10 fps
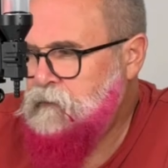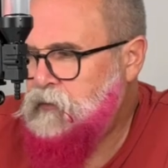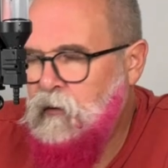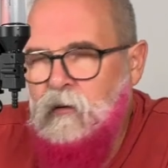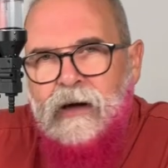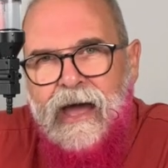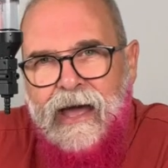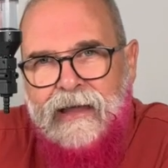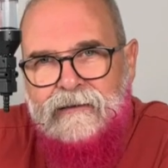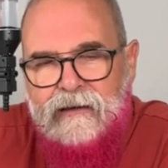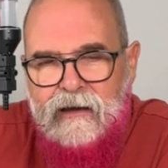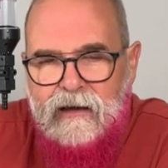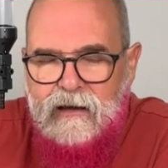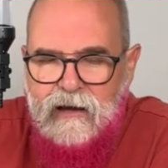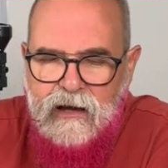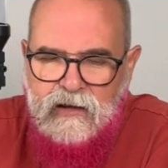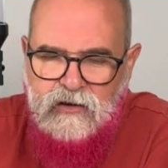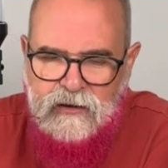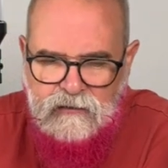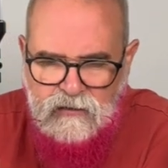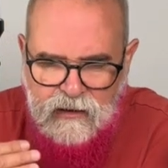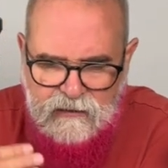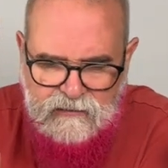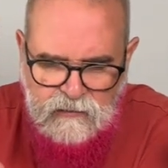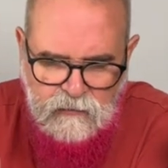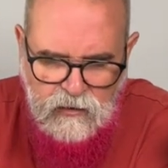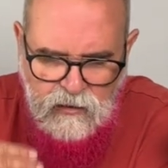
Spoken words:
problem I had. You need to get some